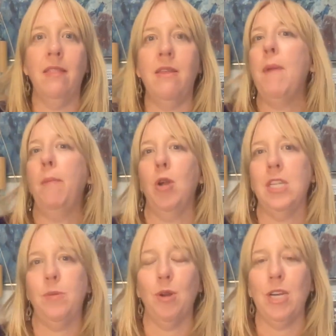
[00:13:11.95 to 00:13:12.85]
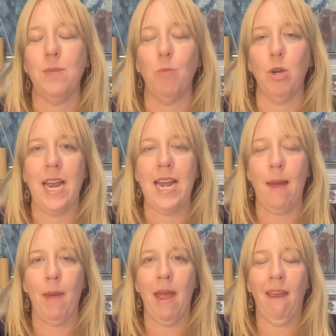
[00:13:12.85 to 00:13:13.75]
the member experience more
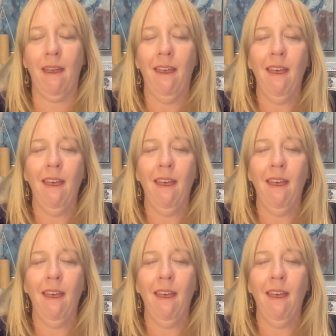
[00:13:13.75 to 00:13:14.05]
dynamic.